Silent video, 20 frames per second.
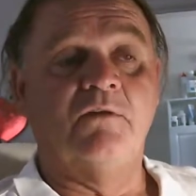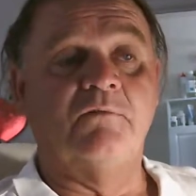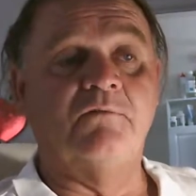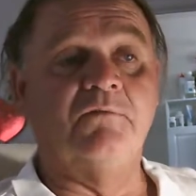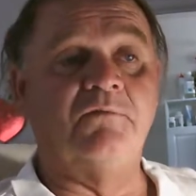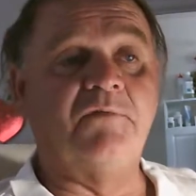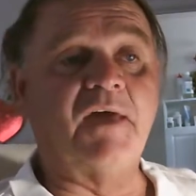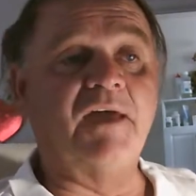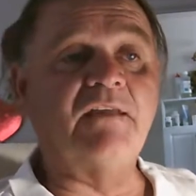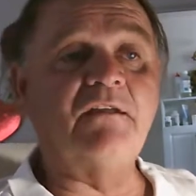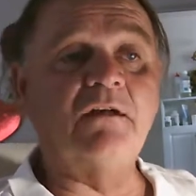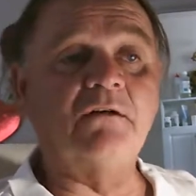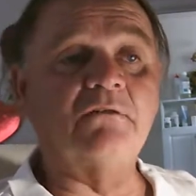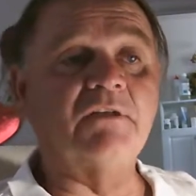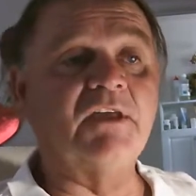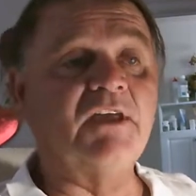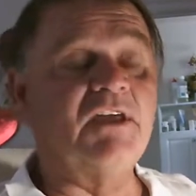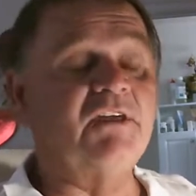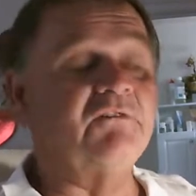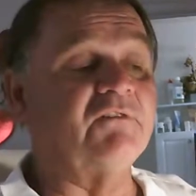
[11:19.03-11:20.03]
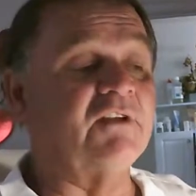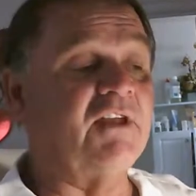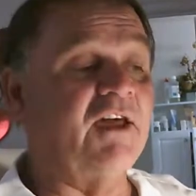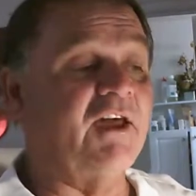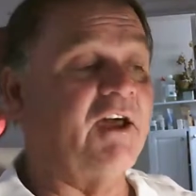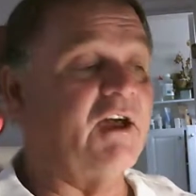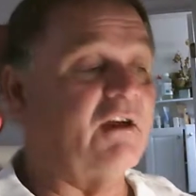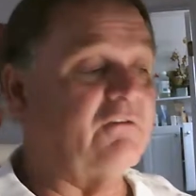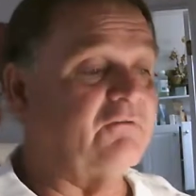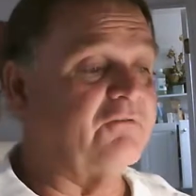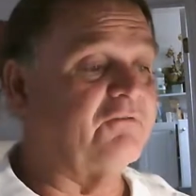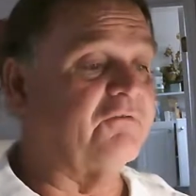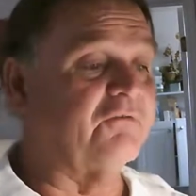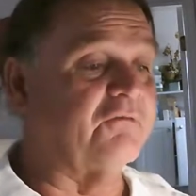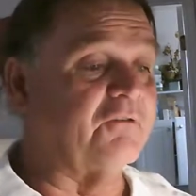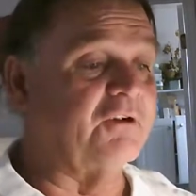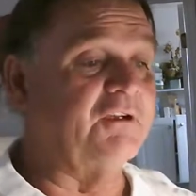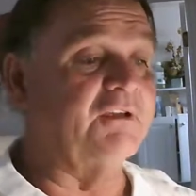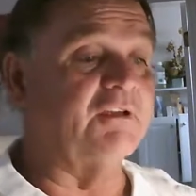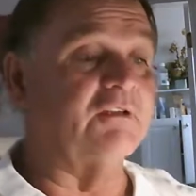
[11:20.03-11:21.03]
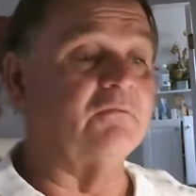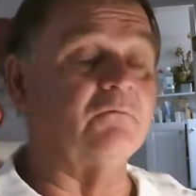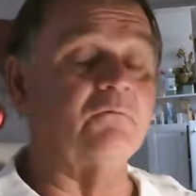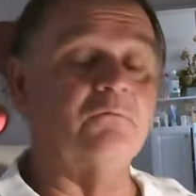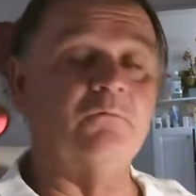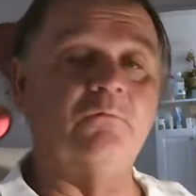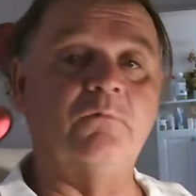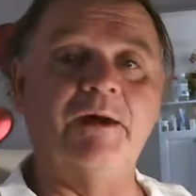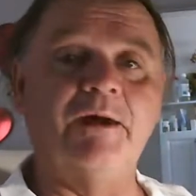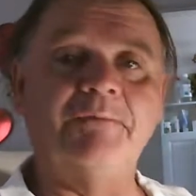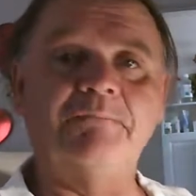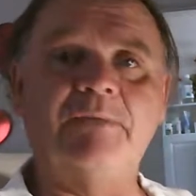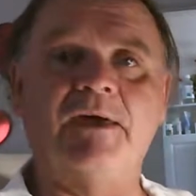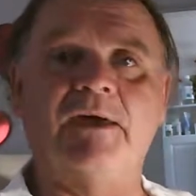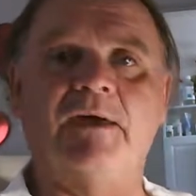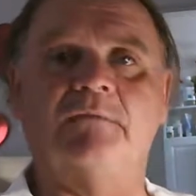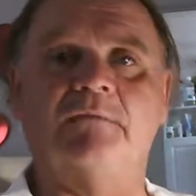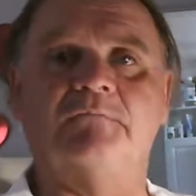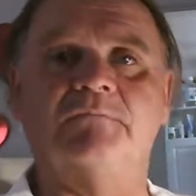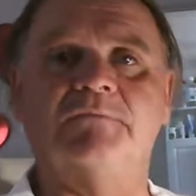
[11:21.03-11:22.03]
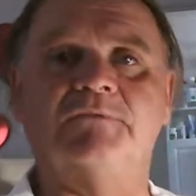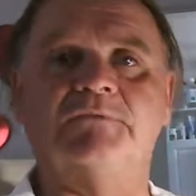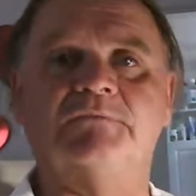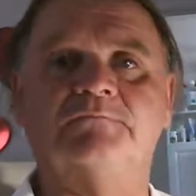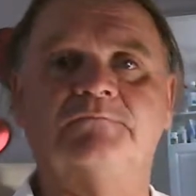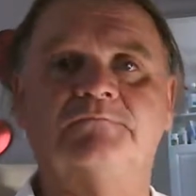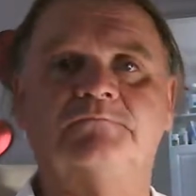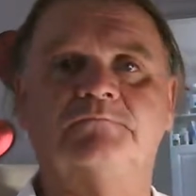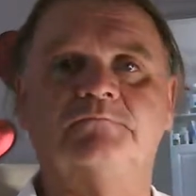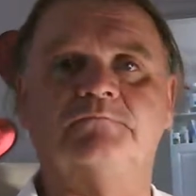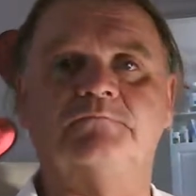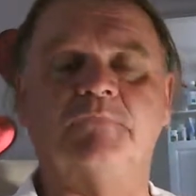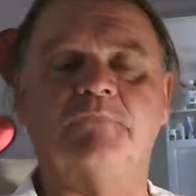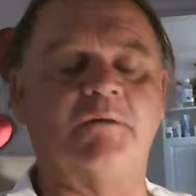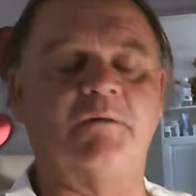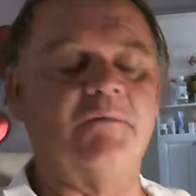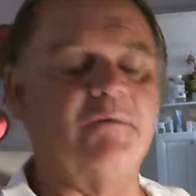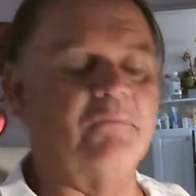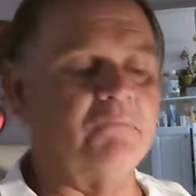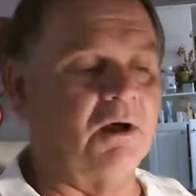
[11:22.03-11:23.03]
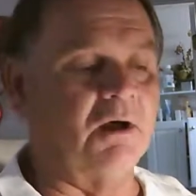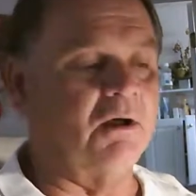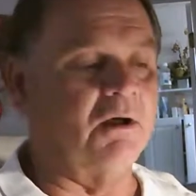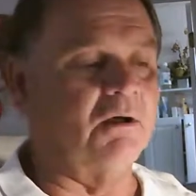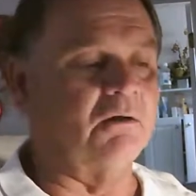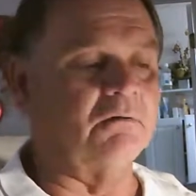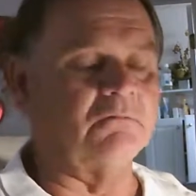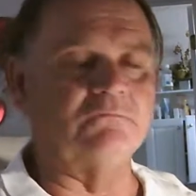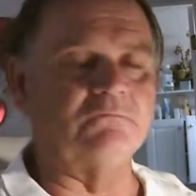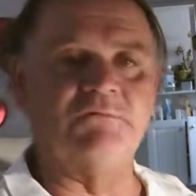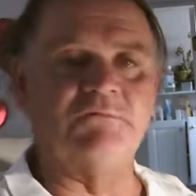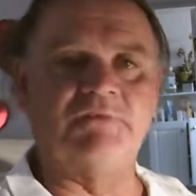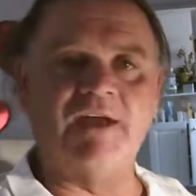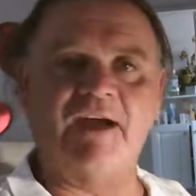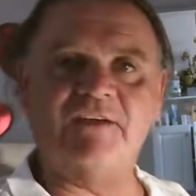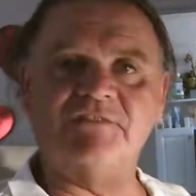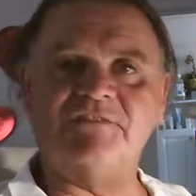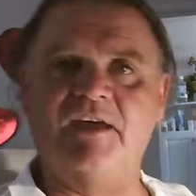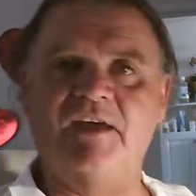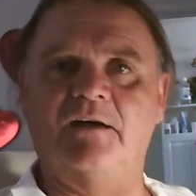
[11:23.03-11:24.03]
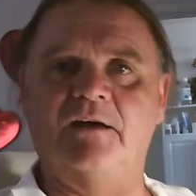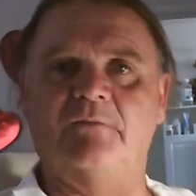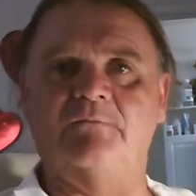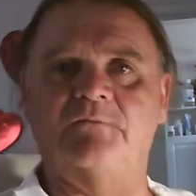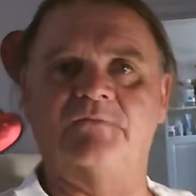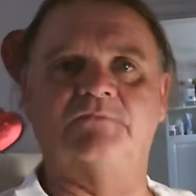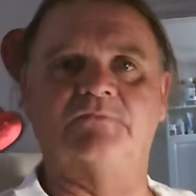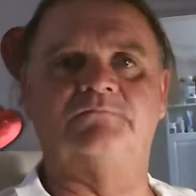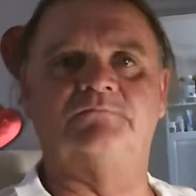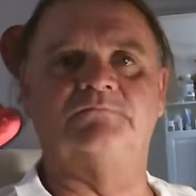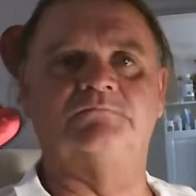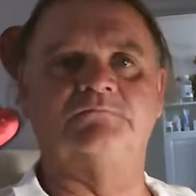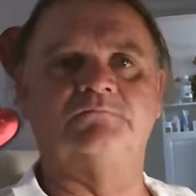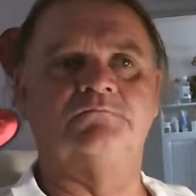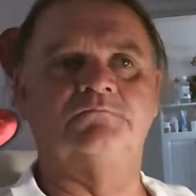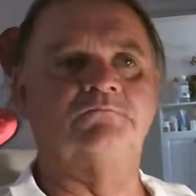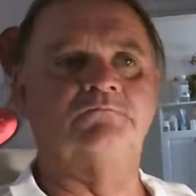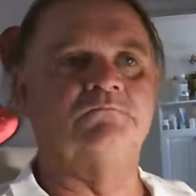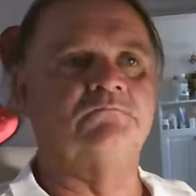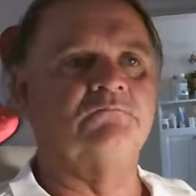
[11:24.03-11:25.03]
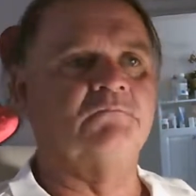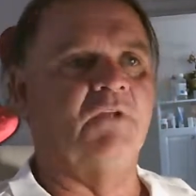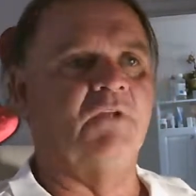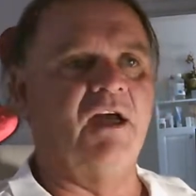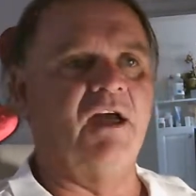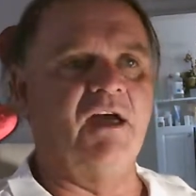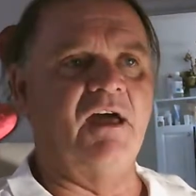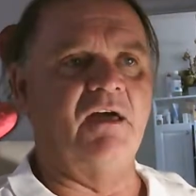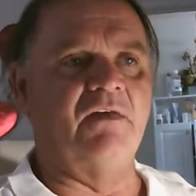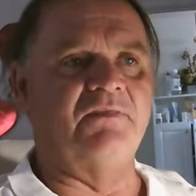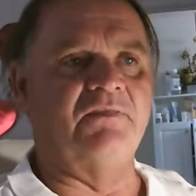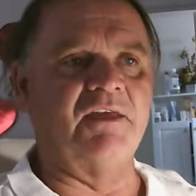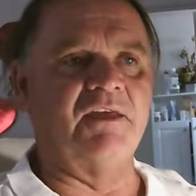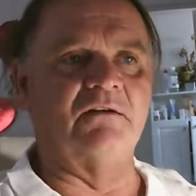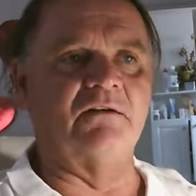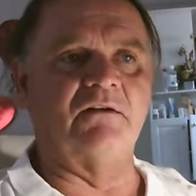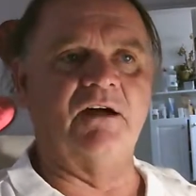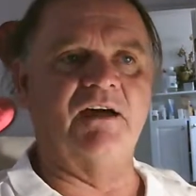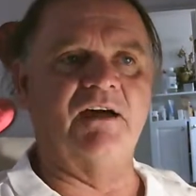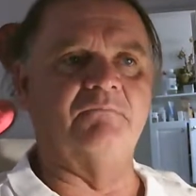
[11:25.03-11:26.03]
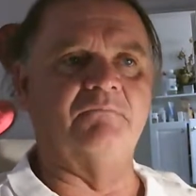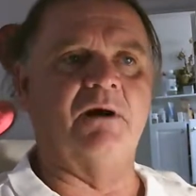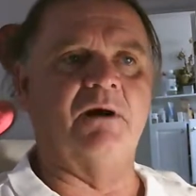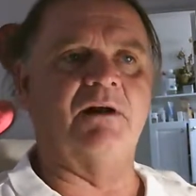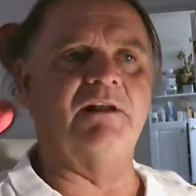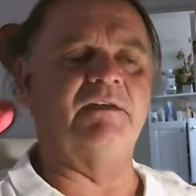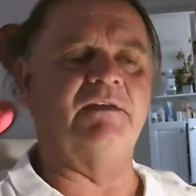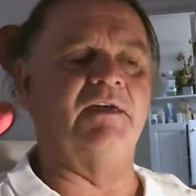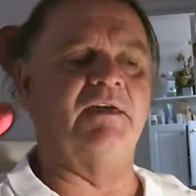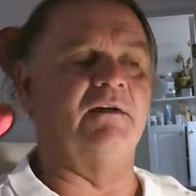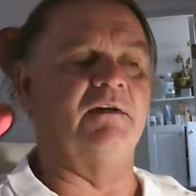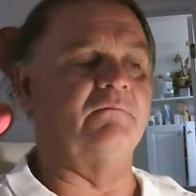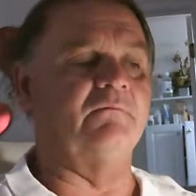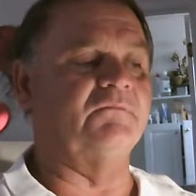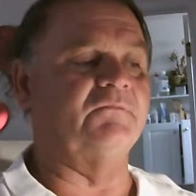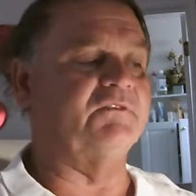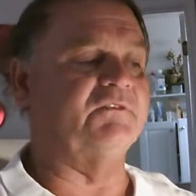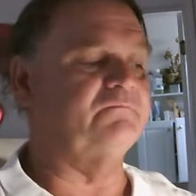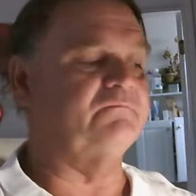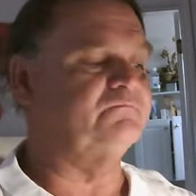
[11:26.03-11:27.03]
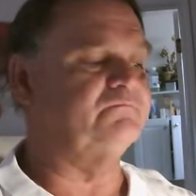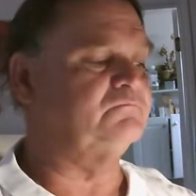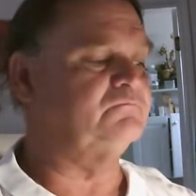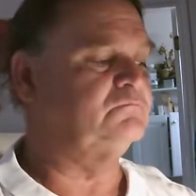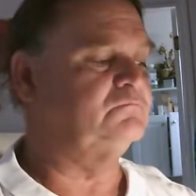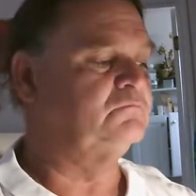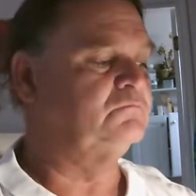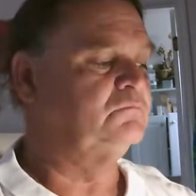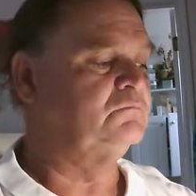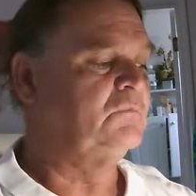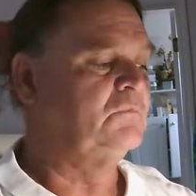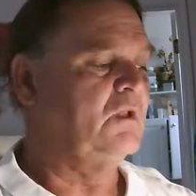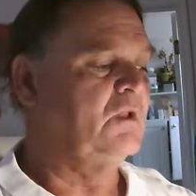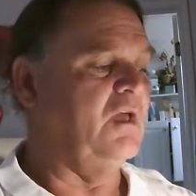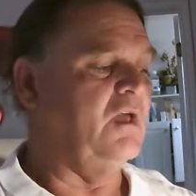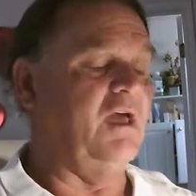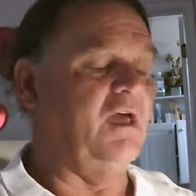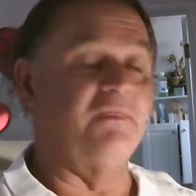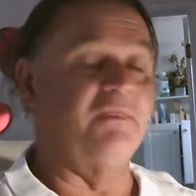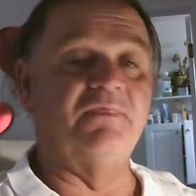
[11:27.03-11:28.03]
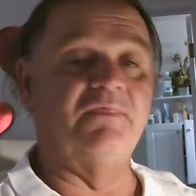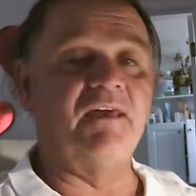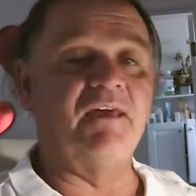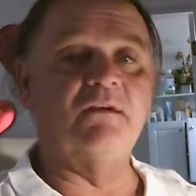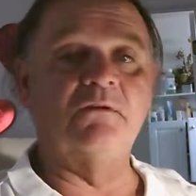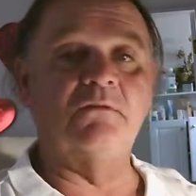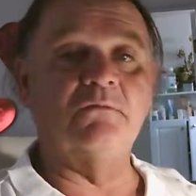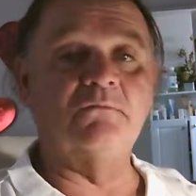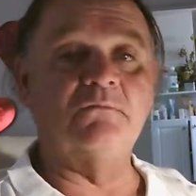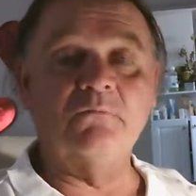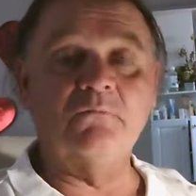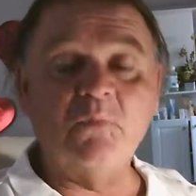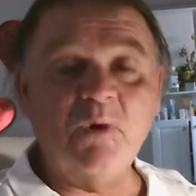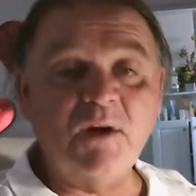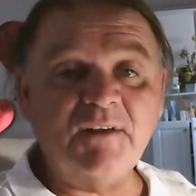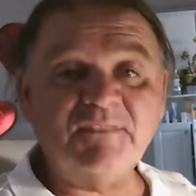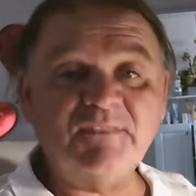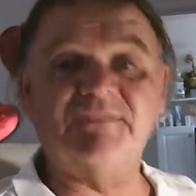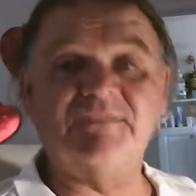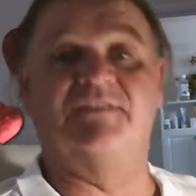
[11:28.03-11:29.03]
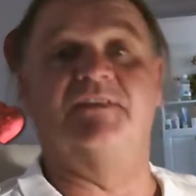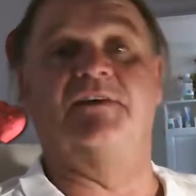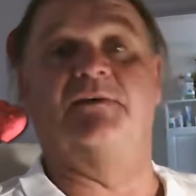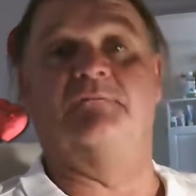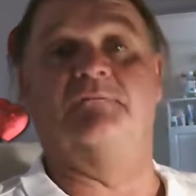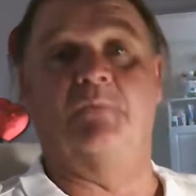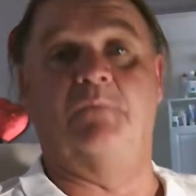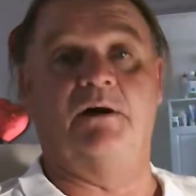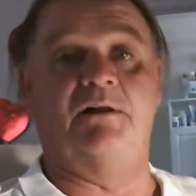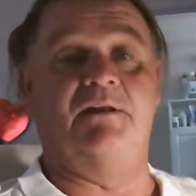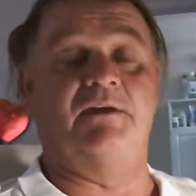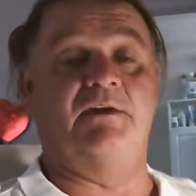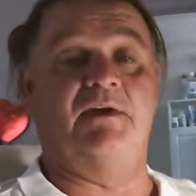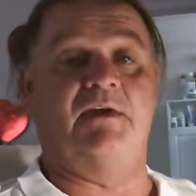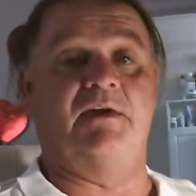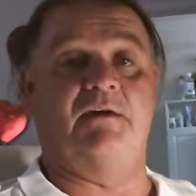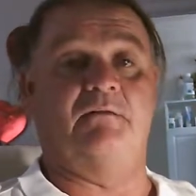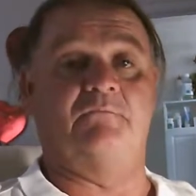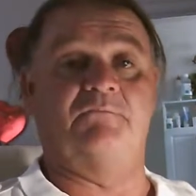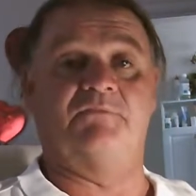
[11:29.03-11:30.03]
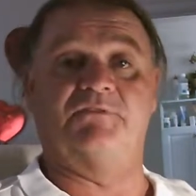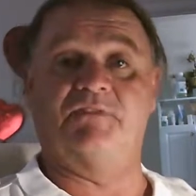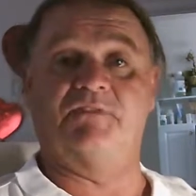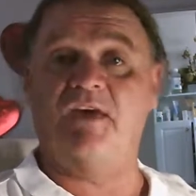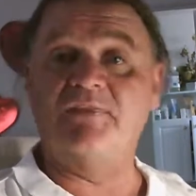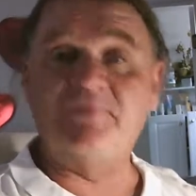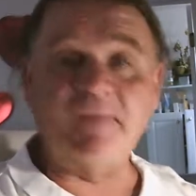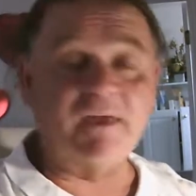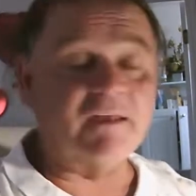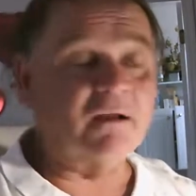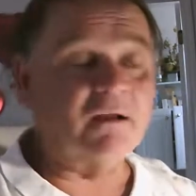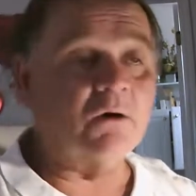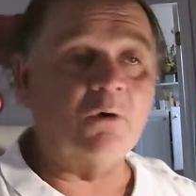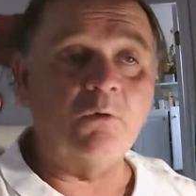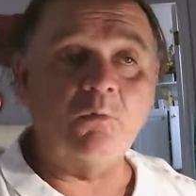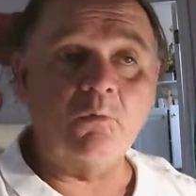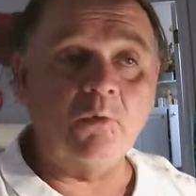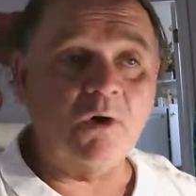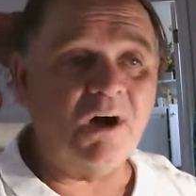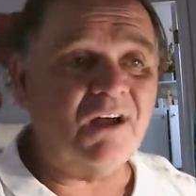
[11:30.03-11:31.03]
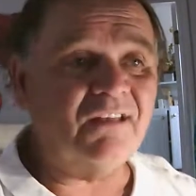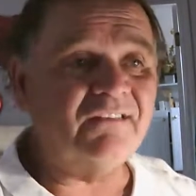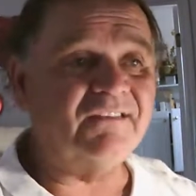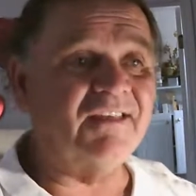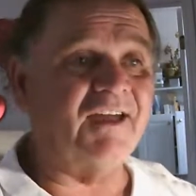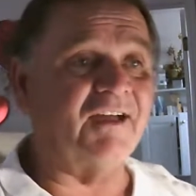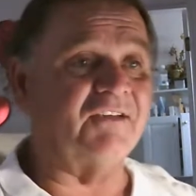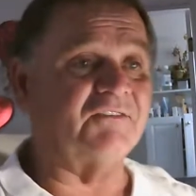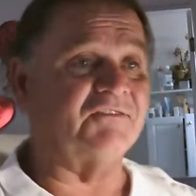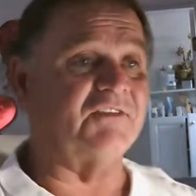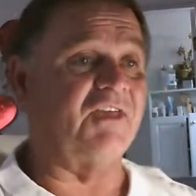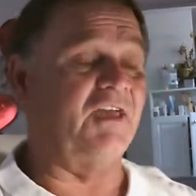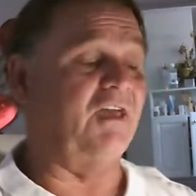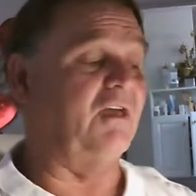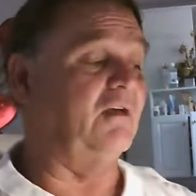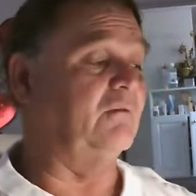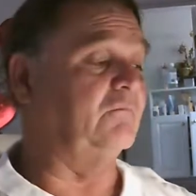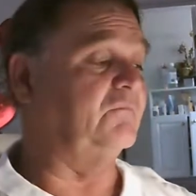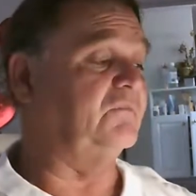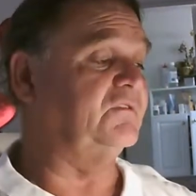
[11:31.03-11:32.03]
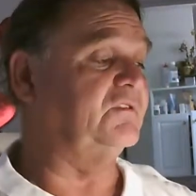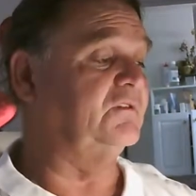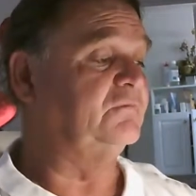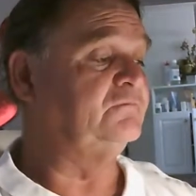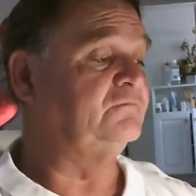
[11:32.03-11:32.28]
They don't even have freaking webcams. I mean, dash cams. They don't have body cams, and they don't want to get body cams. They don't want dash cams.